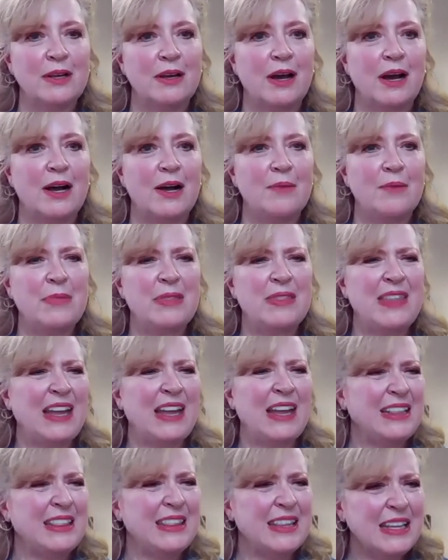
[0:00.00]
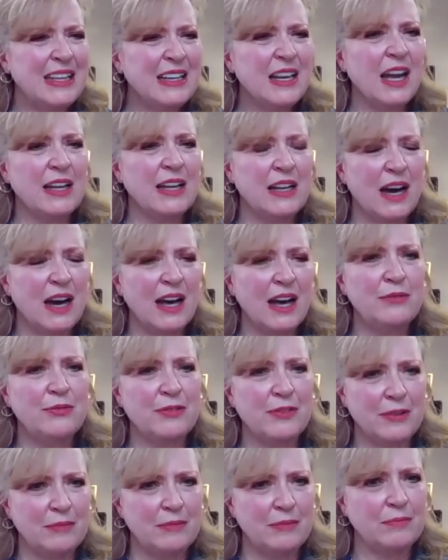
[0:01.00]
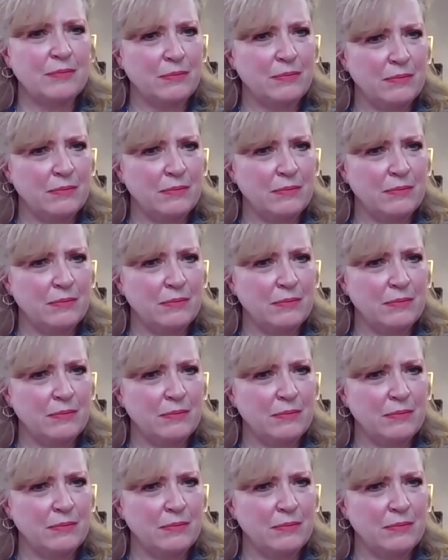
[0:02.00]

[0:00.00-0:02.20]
that I think I got from